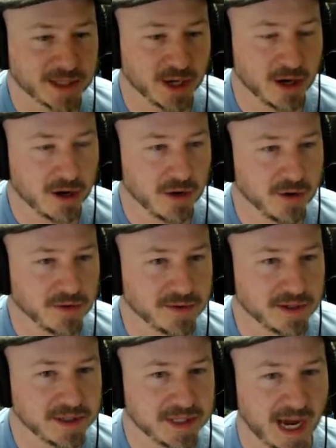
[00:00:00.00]
to our
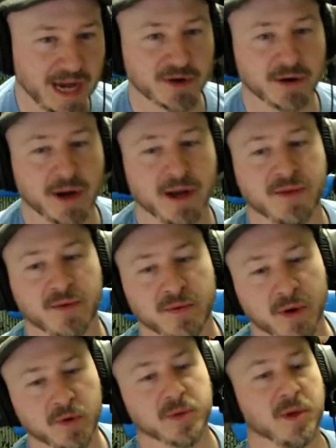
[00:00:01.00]
own diner on
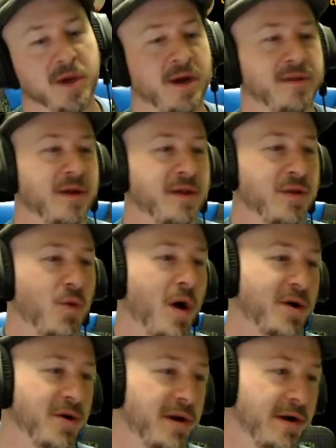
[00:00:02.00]
the
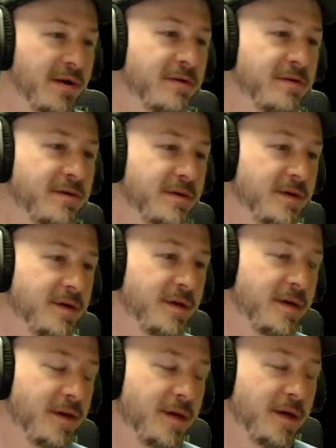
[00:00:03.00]
water here.
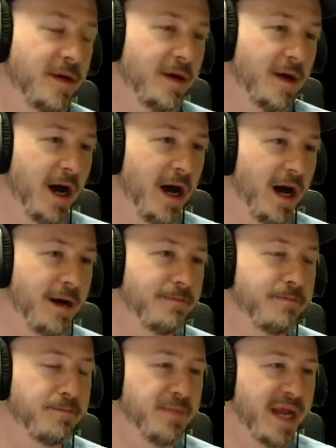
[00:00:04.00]

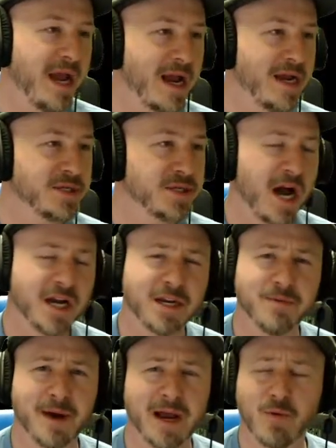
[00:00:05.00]
But yeah, guys,
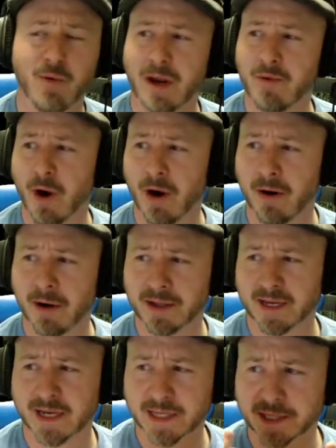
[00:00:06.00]
Occupy Whitewall. I
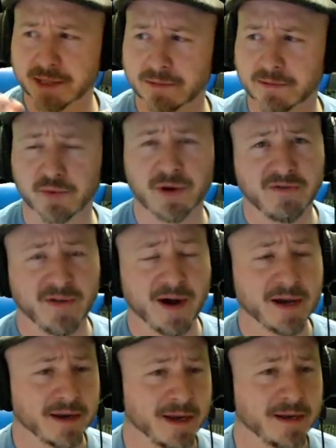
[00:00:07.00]
think it's pretty
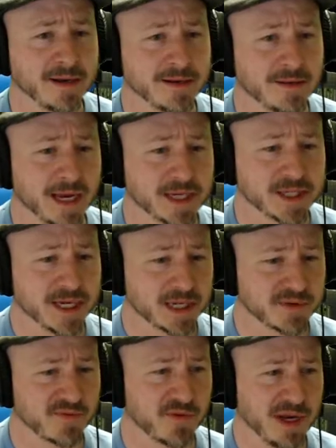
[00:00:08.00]
fun, and like I said,
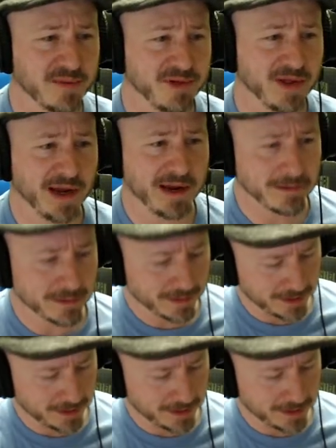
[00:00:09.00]
it's free to play.